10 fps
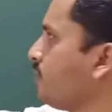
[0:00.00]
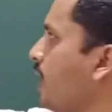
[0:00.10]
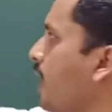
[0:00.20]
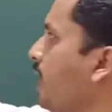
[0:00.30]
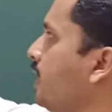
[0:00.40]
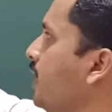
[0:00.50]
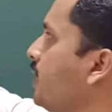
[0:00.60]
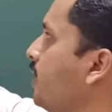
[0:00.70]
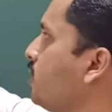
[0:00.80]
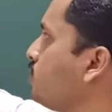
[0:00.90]
and then
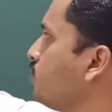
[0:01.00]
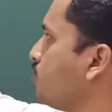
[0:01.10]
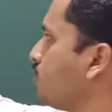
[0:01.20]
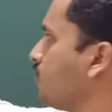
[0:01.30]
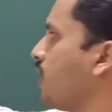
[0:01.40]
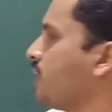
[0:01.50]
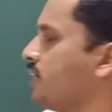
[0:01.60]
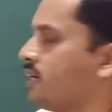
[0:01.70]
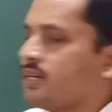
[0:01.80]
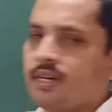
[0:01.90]
also start
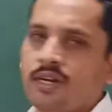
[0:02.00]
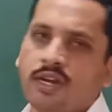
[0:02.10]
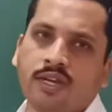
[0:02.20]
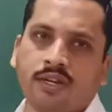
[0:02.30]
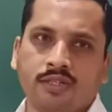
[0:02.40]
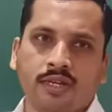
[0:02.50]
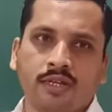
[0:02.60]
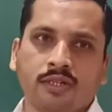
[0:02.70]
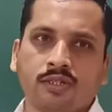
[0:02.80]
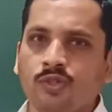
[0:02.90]
decreasing.
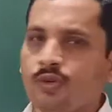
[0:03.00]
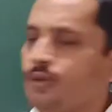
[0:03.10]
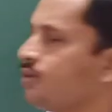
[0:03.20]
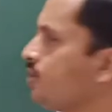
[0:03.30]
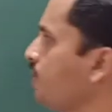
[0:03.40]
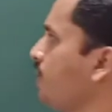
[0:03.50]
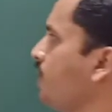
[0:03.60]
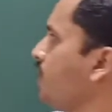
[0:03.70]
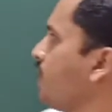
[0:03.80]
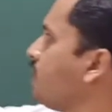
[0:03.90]
So
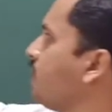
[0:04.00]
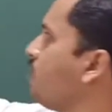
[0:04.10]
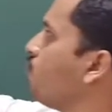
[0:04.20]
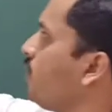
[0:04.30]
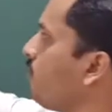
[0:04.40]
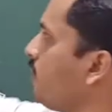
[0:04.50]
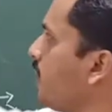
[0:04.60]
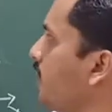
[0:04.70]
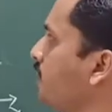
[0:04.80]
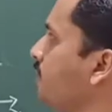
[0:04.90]
the
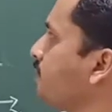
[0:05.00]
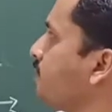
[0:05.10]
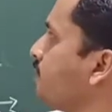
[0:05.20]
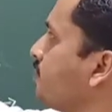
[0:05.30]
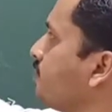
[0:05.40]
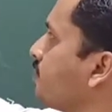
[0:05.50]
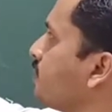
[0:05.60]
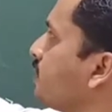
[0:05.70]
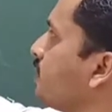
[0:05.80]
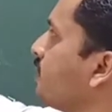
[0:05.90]
wavelength
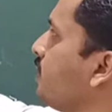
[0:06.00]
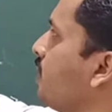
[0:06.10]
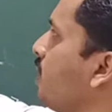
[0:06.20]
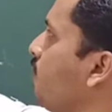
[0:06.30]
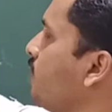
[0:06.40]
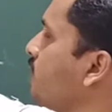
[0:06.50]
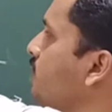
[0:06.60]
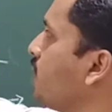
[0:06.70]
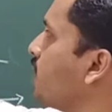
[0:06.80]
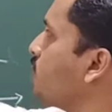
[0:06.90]
which is
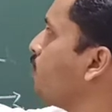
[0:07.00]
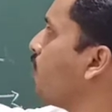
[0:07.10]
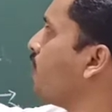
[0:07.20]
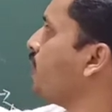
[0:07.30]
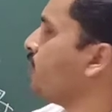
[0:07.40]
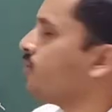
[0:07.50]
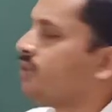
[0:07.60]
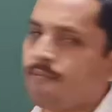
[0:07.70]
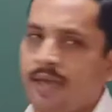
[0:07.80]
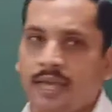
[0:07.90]
corresponding to the
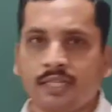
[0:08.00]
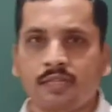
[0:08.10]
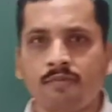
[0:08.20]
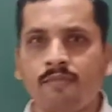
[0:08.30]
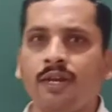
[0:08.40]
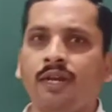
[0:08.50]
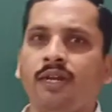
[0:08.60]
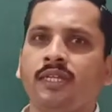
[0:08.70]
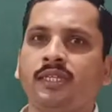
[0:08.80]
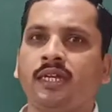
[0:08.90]
maximum
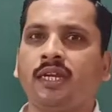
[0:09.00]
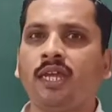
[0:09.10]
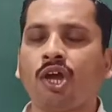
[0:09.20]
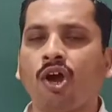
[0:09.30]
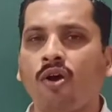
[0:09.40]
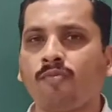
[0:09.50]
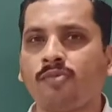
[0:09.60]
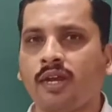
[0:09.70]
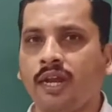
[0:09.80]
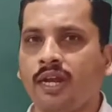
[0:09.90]
intensity of the
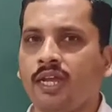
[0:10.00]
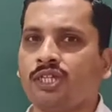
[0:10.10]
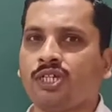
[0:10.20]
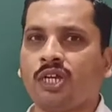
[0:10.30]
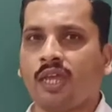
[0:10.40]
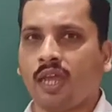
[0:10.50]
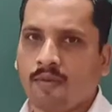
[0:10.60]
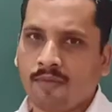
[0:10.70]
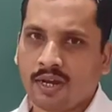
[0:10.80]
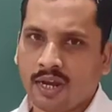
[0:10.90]
radiation
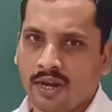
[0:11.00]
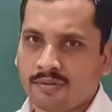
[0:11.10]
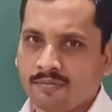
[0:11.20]
emitted,